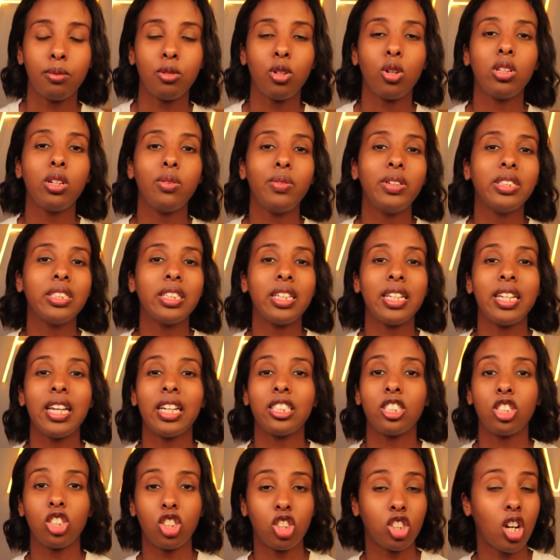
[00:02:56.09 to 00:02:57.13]
The only reason he
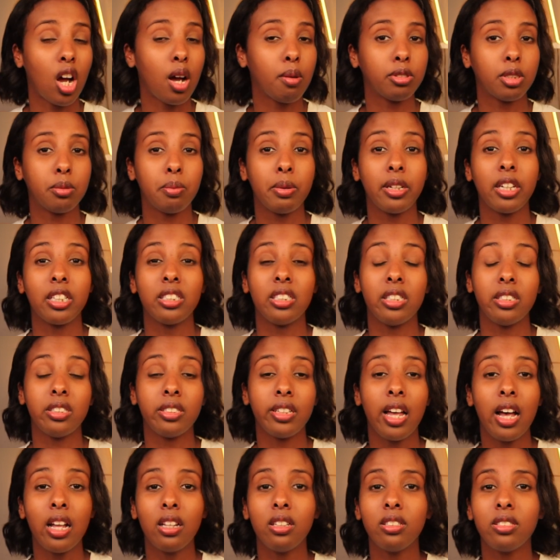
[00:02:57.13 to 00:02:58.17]
has a job is because he's
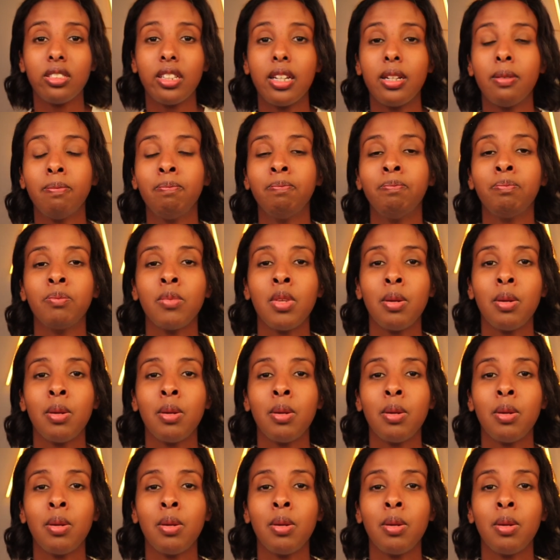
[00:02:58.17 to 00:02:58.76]
talented,